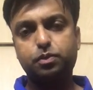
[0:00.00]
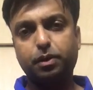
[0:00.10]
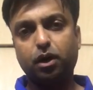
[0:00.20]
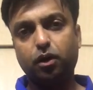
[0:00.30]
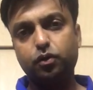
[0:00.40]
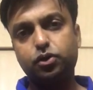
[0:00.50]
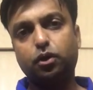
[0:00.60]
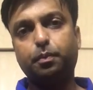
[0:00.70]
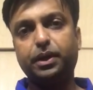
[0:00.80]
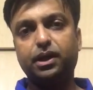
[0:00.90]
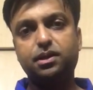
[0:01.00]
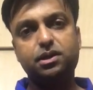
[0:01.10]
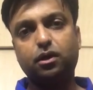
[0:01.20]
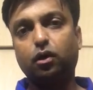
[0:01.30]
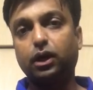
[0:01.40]
spouse, your parents,
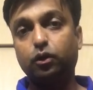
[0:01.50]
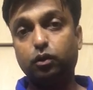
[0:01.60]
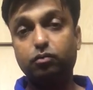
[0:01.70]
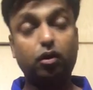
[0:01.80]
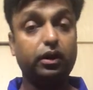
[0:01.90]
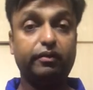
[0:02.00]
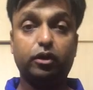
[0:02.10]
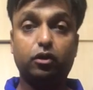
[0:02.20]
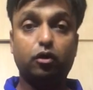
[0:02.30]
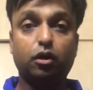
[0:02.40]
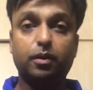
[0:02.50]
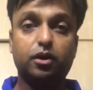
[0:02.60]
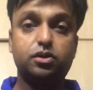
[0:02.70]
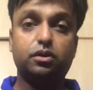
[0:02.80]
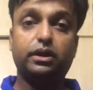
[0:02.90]
they're not at home, not even your dog,
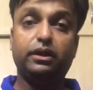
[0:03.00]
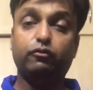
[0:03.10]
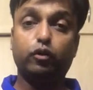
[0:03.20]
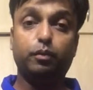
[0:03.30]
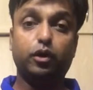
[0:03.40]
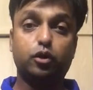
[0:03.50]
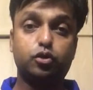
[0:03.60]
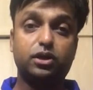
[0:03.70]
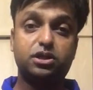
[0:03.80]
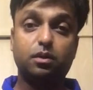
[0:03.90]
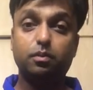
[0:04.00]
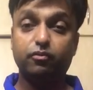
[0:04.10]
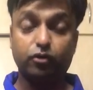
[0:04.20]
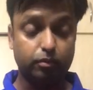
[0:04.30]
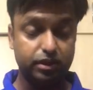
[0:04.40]
because he would be also disturbed
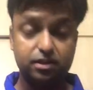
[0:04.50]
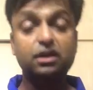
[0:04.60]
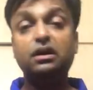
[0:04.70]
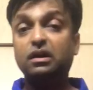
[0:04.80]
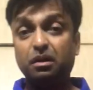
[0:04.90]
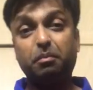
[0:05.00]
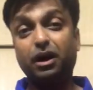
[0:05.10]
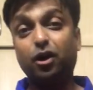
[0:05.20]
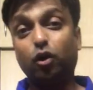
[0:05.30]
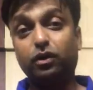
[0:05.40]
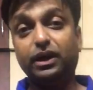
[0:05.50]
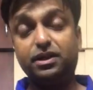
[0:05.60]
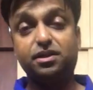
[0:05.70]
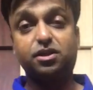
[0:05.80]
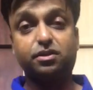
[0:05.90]
from this. My dog
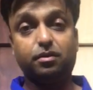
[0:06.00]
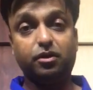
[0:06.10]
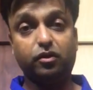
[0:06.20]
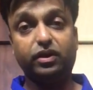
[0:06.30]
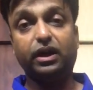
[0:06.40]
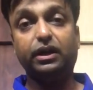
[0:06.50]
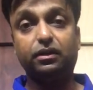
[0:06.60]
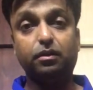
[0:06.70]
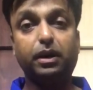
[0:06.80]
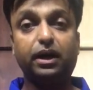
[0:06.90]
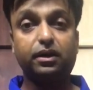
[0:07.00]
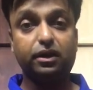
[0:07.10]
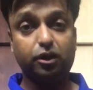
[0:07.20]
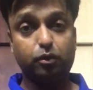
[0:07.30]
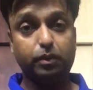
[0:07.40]
gets disturbed when I hit the bat
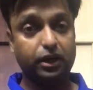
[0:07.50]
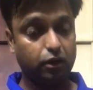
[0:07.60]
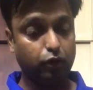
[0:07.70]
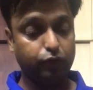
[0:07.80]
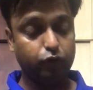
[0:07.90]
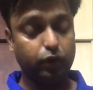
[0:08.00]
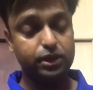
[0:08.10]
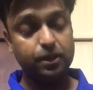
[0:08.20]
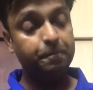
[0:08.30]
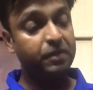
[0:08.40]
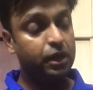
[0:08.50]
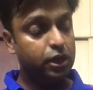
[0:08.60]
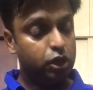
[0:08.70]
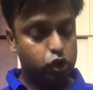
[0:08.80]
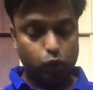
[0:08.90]
and make a lot of noise.
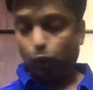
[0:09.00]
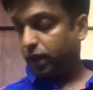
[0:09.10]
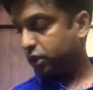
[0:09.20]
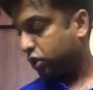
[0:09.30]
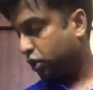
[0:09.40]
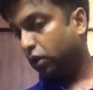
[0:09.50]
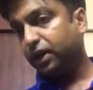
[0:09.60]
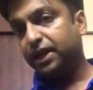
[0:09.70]
So once your